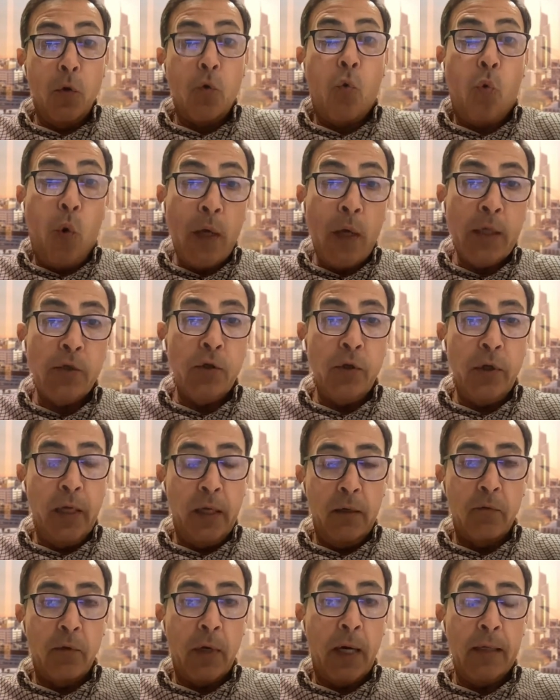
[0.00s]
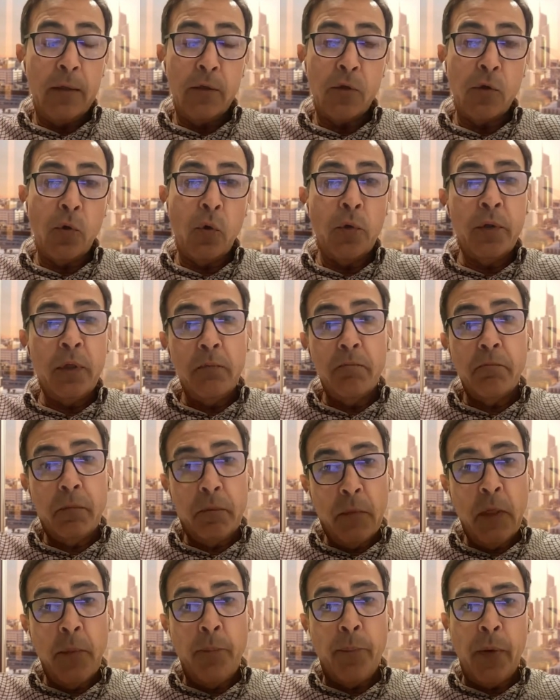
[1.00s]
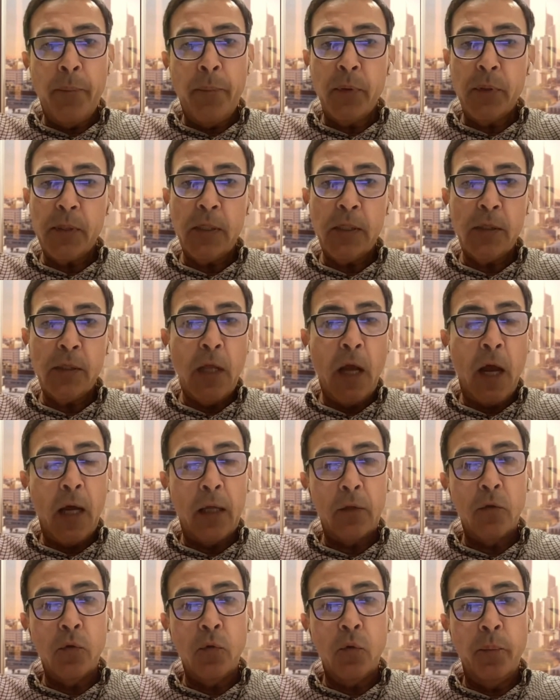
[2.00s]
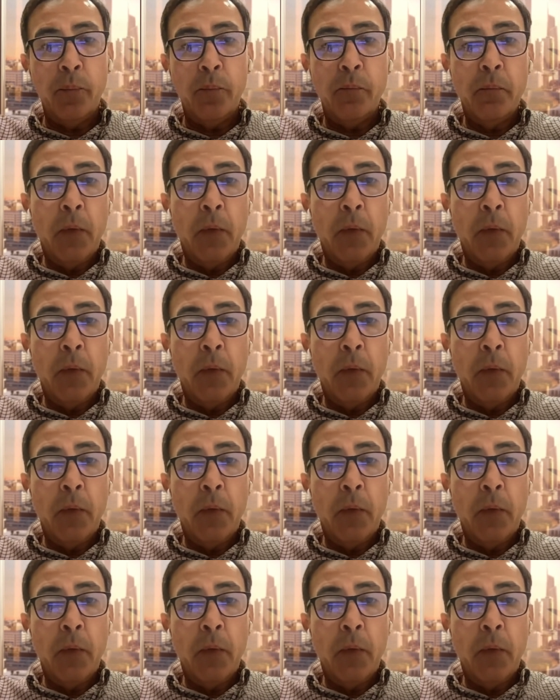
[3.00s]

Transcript: questioning, right? So the purpose is not to,